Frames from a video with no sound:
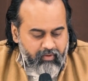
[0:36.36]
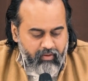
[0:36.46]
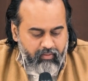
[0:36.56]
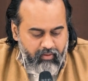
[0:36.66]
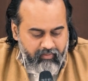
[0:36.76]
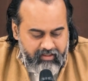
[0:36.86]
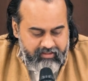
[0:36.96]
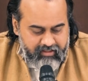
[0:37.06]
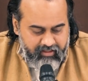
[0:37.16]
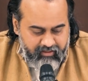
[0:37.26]
You have
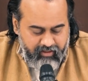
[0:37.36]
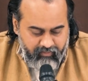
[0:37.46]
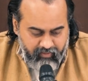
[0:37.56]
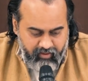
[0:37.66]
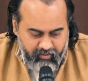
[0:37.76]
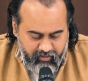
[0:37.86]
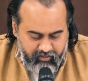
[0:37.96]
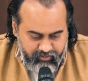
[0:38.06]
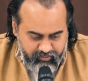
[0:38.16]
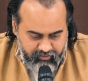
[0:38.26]
always said that we are all
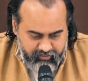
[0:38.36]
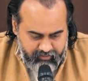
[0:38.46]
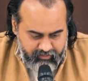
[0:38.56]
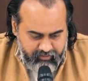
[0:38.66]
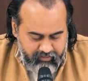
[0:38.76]
Arjuns.